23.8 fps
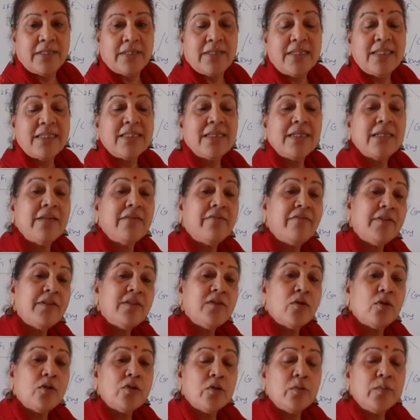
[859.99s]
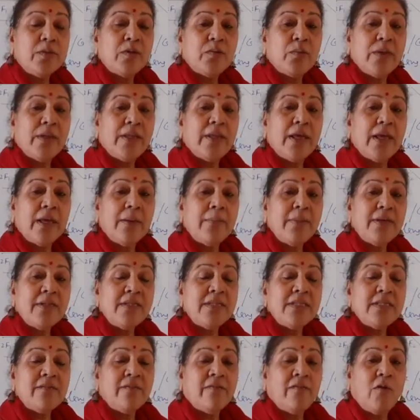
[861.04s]
This is the difference also between the
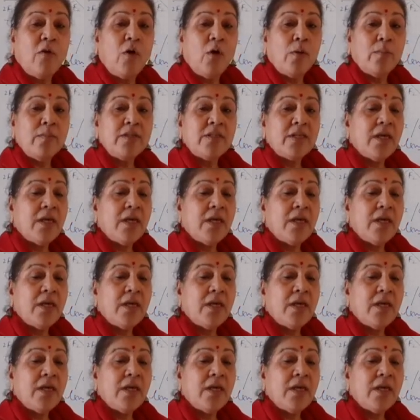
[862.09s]
images formed